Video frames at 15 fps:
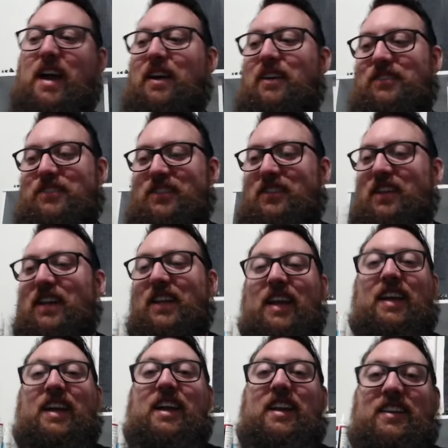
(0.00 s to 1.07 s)
as in like they can
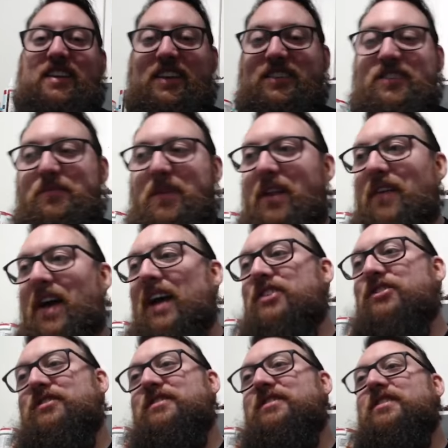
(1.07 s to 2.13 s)
get a decent amount of
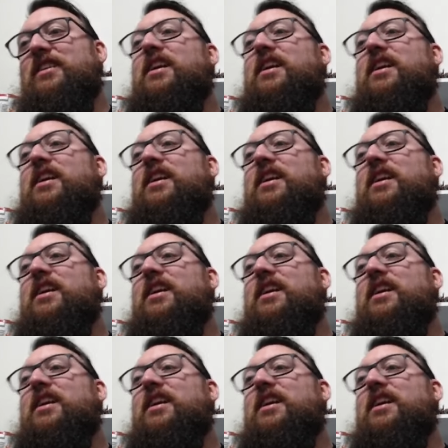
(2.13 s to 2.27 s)
actions.